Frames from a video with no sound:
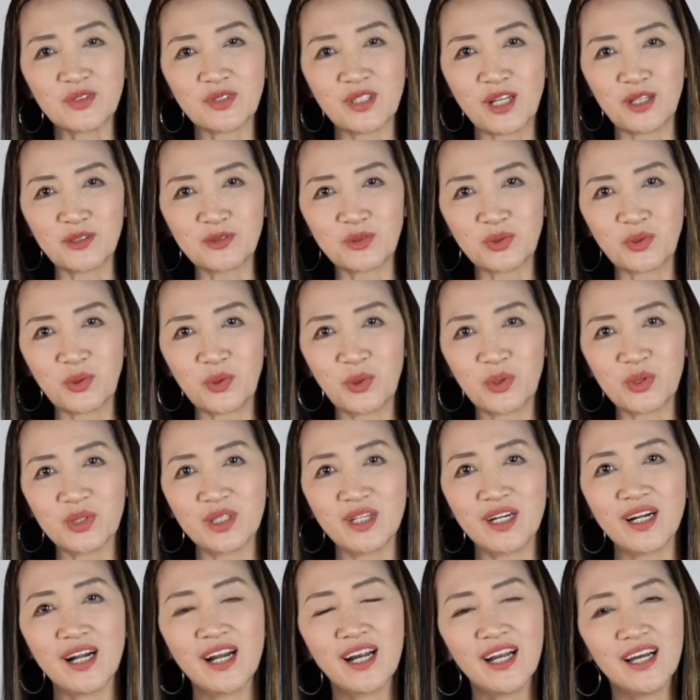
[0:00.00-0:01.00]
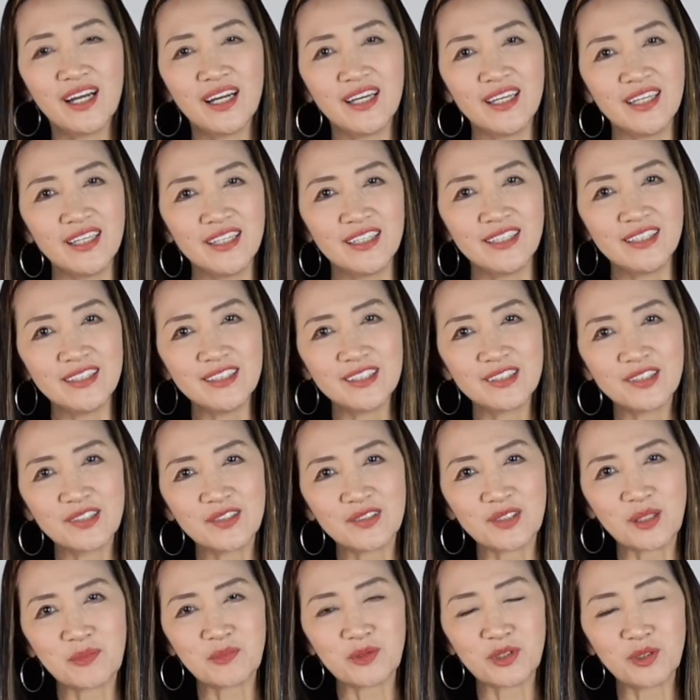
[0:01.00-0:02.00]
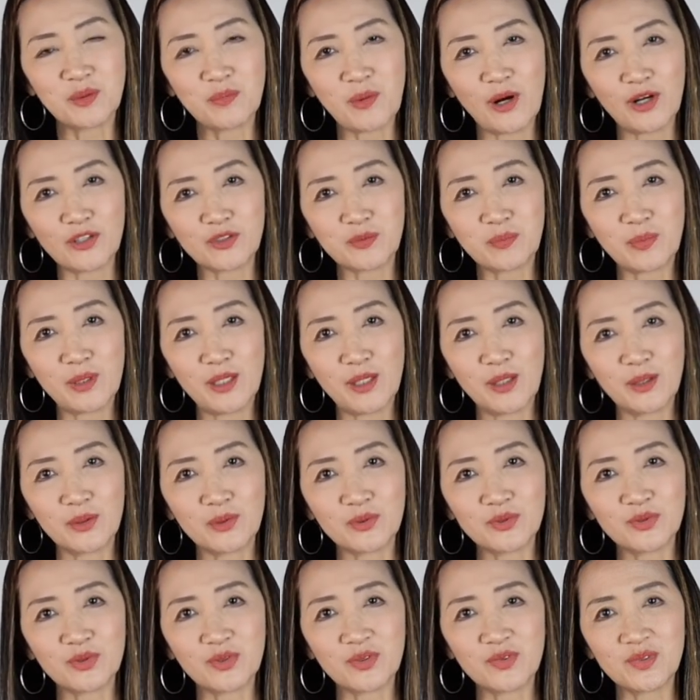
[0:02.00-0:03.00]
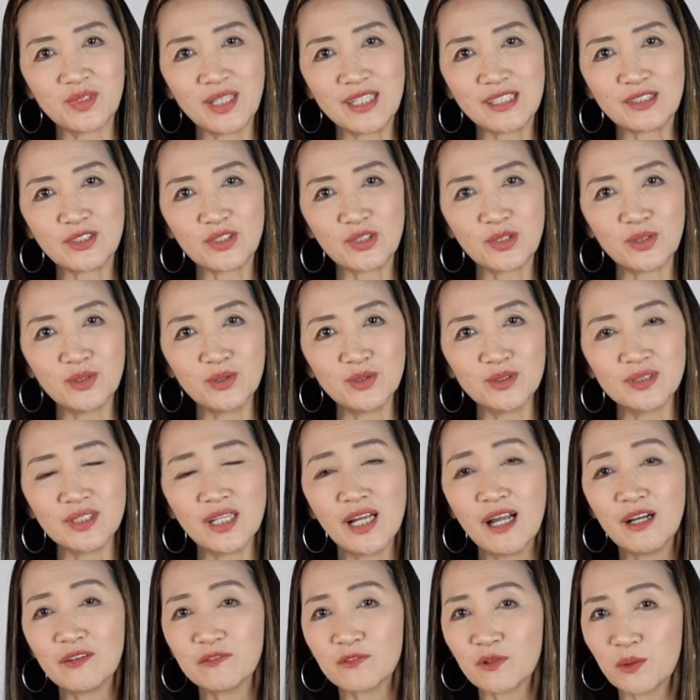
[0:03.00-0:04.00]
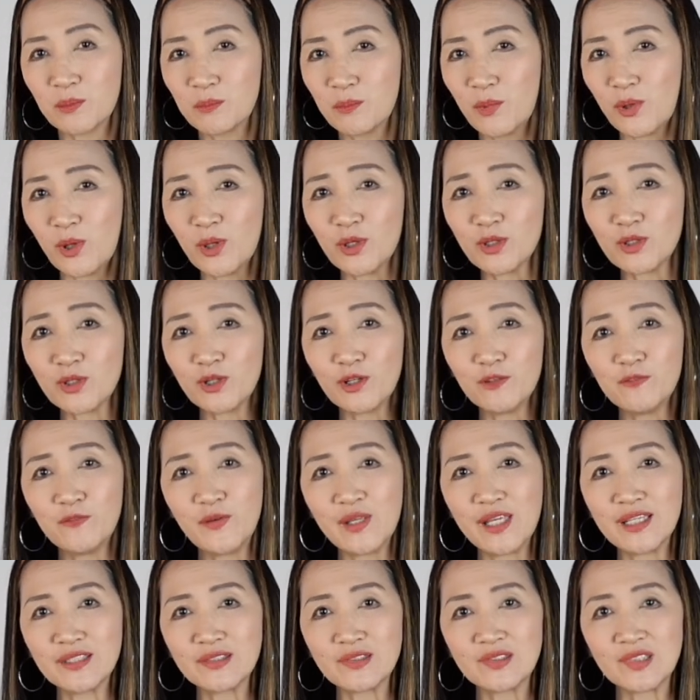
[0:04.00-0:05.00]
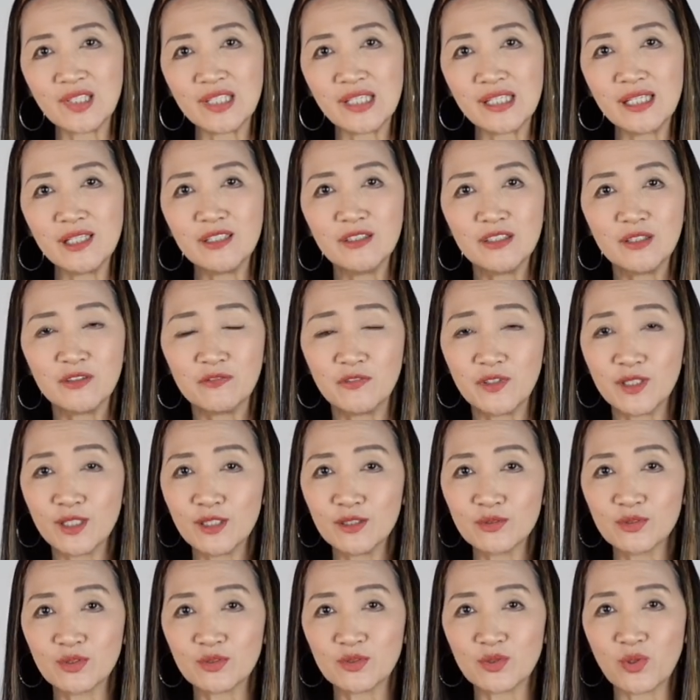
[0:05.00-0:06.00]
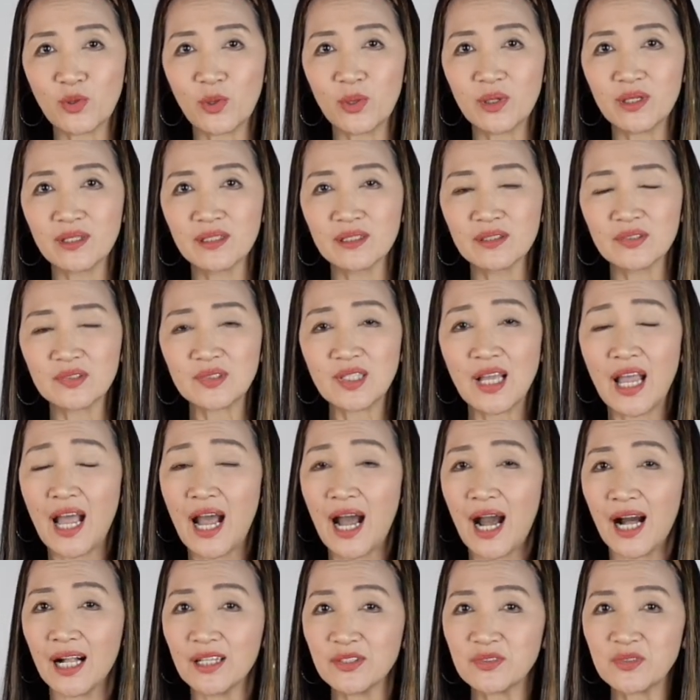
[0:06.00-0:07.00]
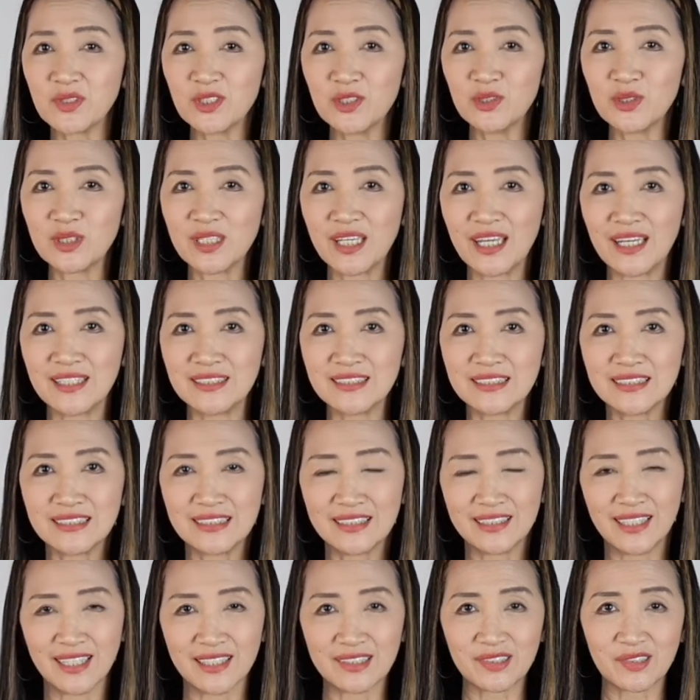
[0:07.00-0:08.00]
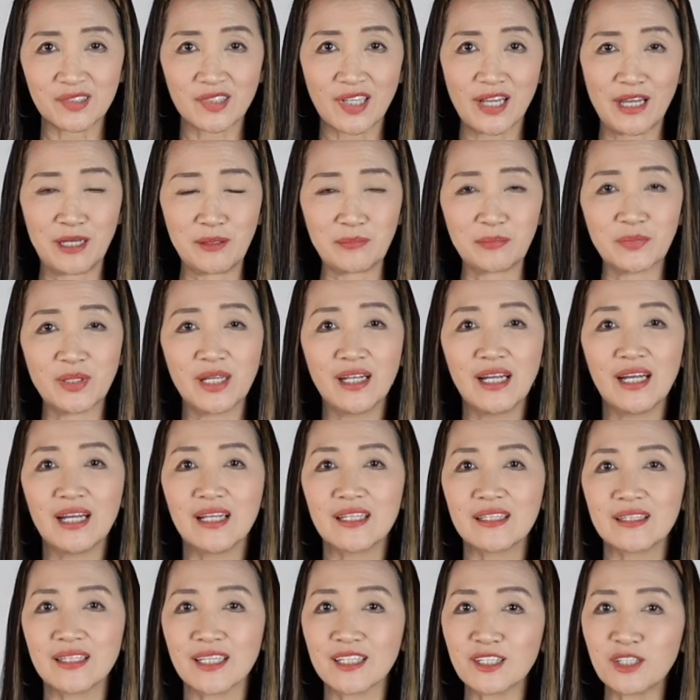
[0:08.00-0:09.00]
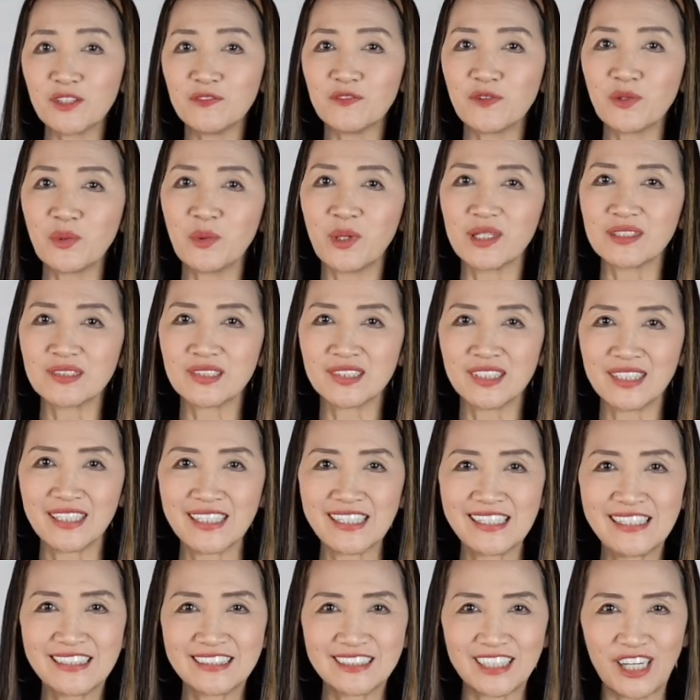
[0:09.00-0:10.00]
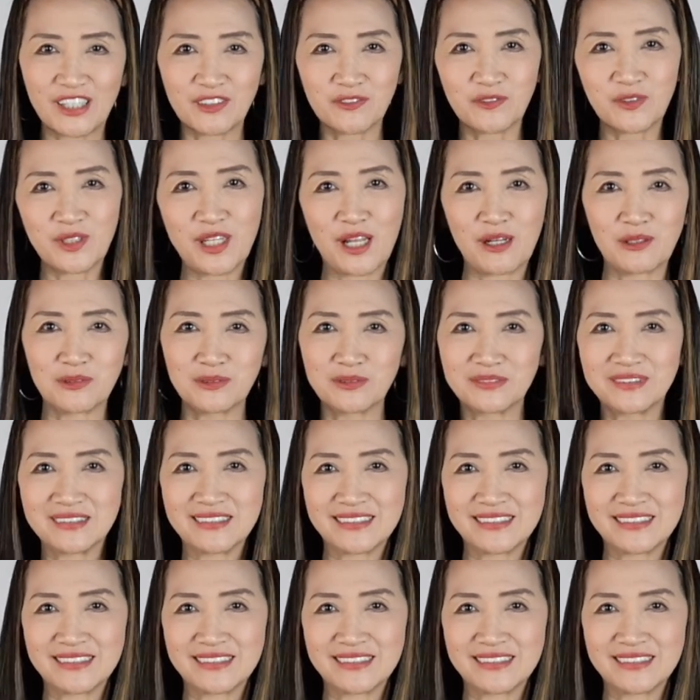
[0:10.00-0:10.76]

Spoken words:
on how to order in the description box below. So stay tuned for more coffee and tea video tutorials. I'll see you again next time. Thank you for watching. Ciao for now.